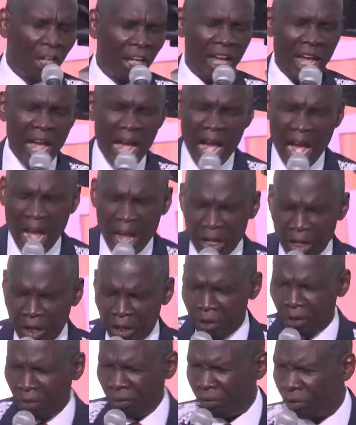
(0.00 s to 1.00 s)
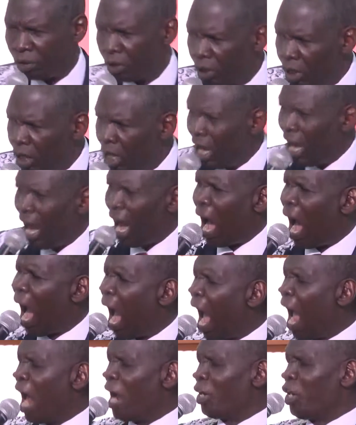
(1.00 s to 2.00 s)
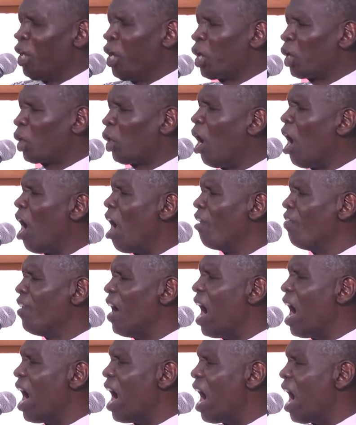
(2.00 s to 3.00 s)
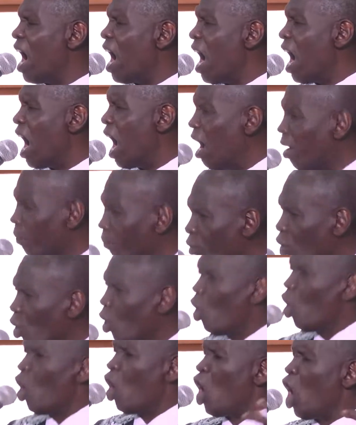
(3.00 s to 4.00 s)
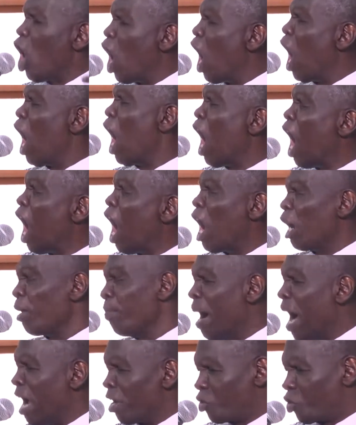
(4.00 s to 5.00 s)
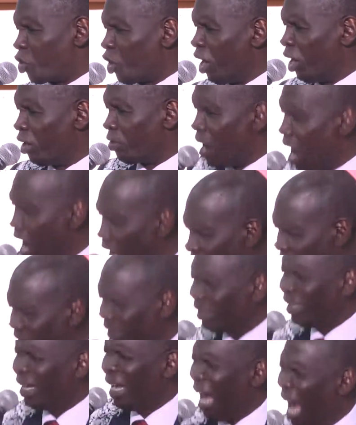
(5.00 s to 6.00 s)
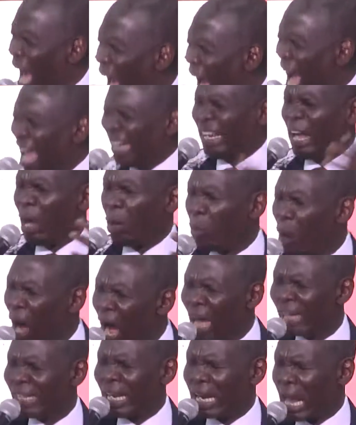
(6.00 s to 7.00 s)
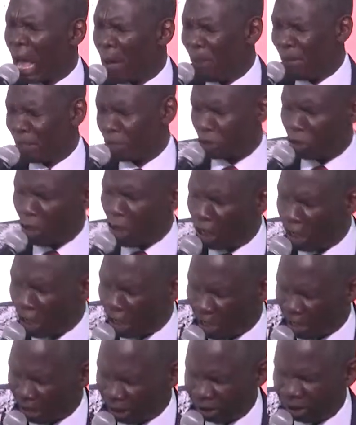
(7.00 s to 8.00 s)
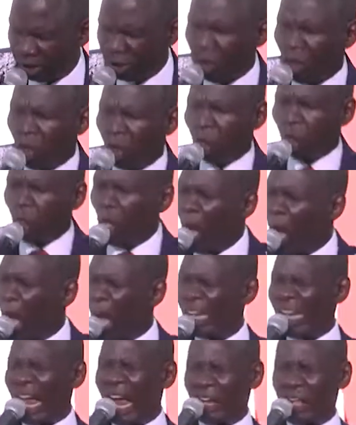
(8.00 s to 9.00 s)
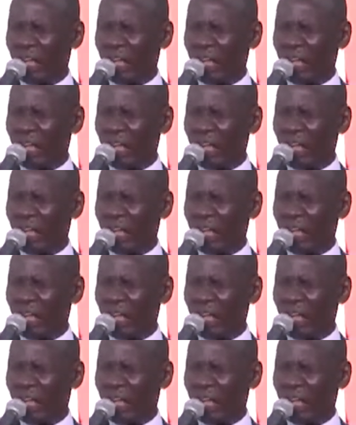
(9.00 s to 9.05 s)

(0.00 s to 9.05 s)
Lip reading: hear you. And recover all my children. Everyone that have been stolen, Lord, I